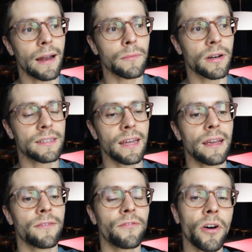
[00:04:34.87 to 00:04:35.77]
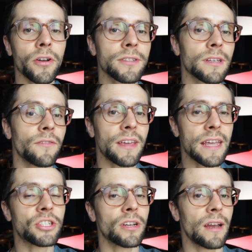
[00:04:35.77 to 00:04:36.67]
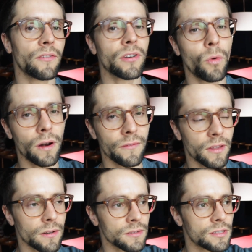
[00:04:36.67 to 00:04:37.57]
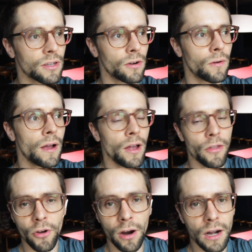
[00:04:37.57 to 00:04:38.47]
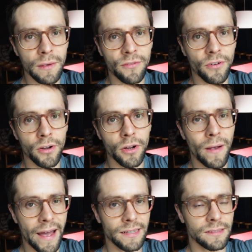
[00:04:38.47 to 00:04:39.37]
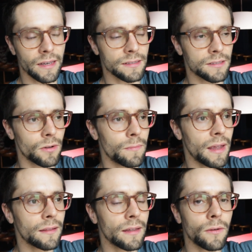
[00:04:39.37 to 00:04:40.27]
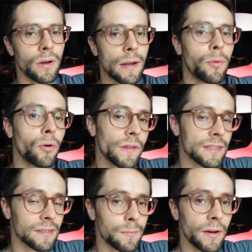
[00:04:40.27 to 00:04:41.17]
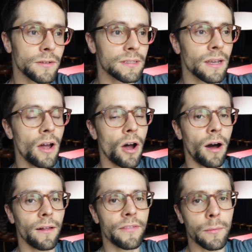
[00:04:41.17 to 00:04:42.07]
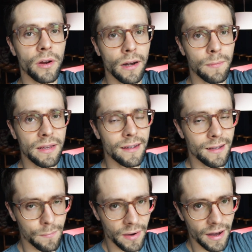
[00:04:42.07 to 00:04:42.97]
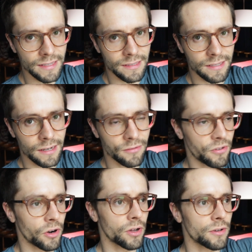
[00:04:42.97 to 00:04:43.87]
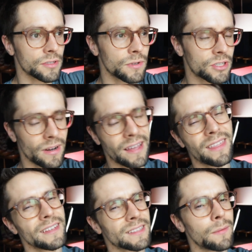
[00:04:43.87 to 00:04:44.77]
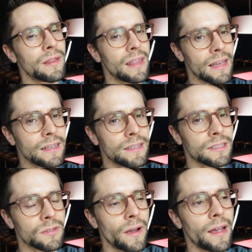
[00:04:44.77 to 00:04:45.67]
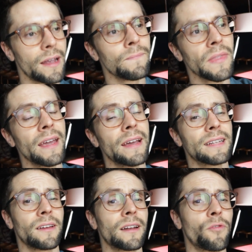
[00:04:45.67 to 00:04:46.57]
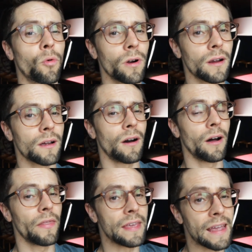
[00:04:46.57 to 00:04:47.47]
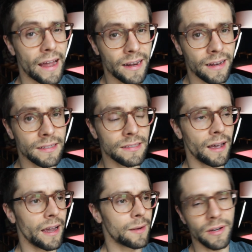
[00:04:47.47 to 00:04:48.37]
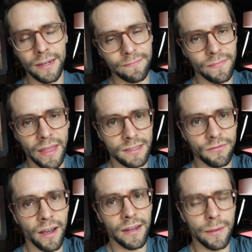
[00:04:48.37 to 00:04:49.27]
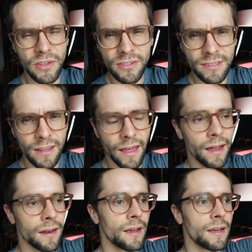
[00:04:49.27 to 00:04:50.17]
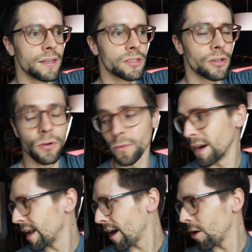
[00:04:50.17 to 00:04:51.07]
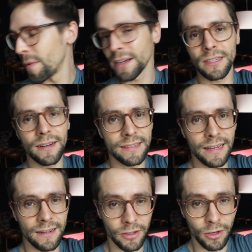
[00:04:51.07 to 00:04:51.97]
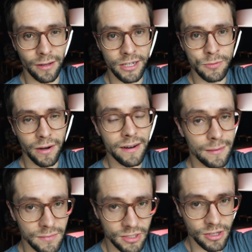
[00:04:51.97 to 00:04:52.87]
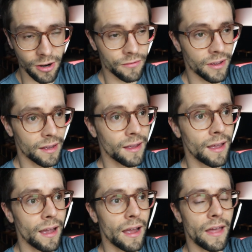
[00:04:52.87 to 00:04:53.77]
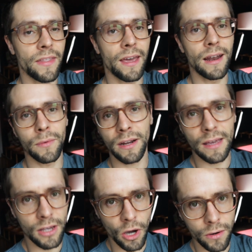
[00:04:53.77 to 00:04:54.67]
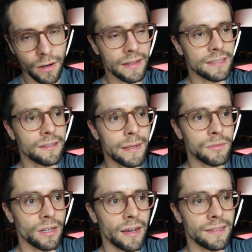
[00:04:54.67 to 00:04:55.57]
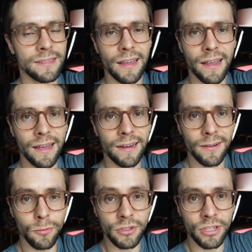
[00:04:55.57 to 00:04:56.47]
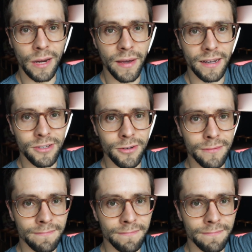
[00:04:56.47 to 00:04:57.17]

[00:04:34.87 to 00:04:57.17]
And I'm gonna take photos of each and every one of those. So they're all gonna be photo assets. So mainly when I pull this in post, all of them are gonna be composited photos, which I think is gonna be the easiest way. It's a lot of work on the editing side, but that's fine, I'm used to that. So right now I'm actually gonna take a little lunch break, I'm starving, and then I'm gonna get going on these glam shots and we'll check back soon.